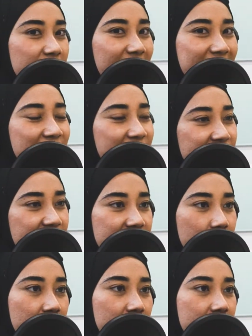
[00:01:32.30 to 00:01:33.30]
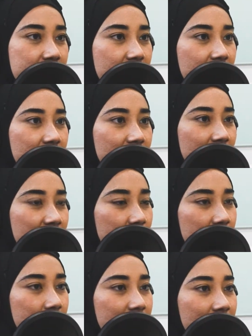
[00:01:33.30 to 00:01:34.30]
I think the first few days are going to
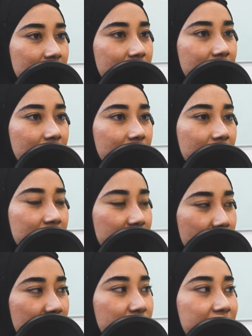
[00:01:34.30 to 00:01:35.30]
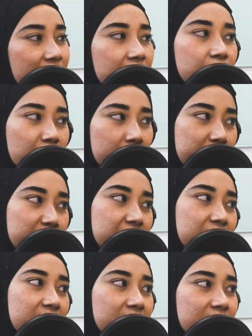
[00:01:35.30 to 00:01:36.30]
be a bit going to take a toll on my body.